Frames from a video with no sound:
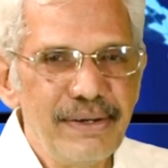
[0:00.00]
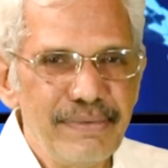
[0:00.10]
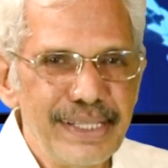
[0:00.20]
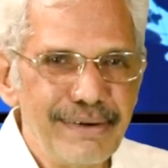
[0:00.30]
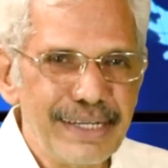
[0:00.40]

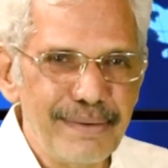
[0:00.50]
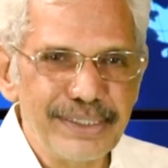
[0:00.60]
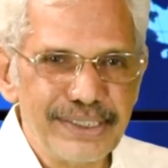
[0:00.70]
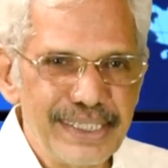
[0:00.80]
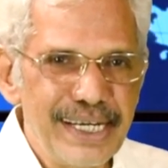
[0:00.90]
Without
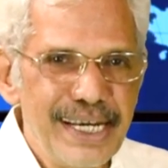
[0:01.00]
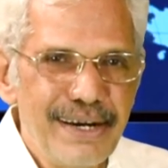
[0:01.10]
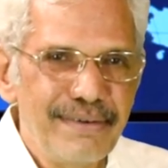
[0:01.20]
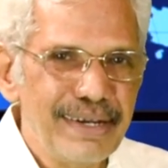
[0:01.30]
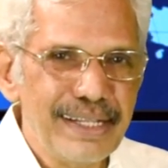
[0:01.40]
chemistry,
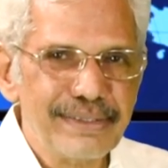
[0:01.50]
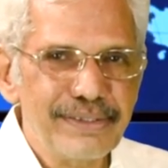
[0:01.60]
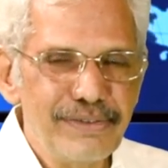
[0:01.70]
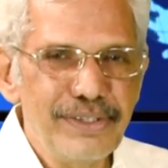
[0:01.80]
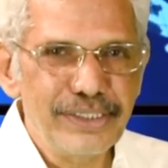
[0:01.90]
well,
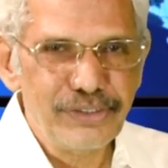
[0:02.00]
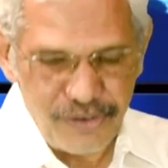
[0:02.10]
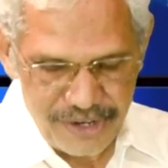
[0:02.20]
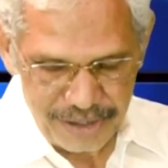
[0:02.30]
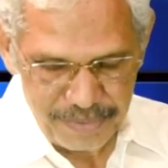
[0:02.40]
there's
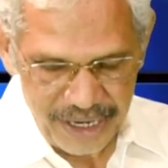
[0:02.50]
no drug